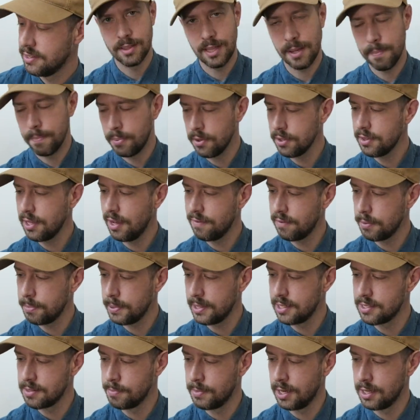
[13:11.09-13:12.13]
They both have a
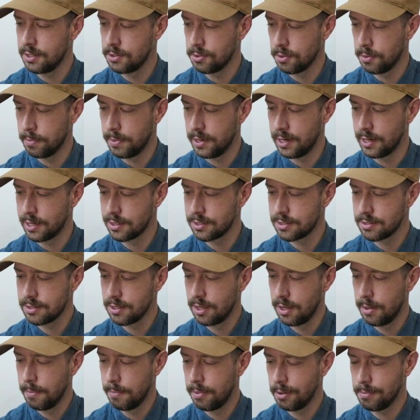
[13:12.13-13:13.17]
place in my
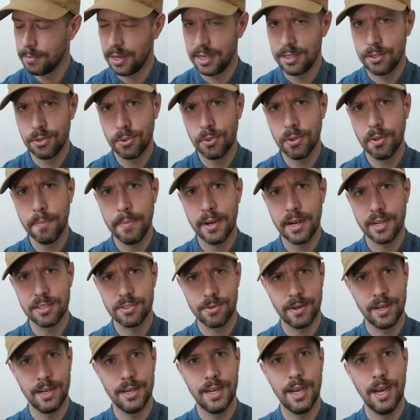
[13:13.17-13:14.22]
toolbox, but my
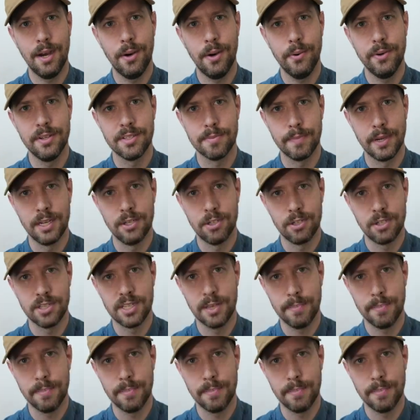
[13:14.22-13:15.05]
toolbox right now is my jersey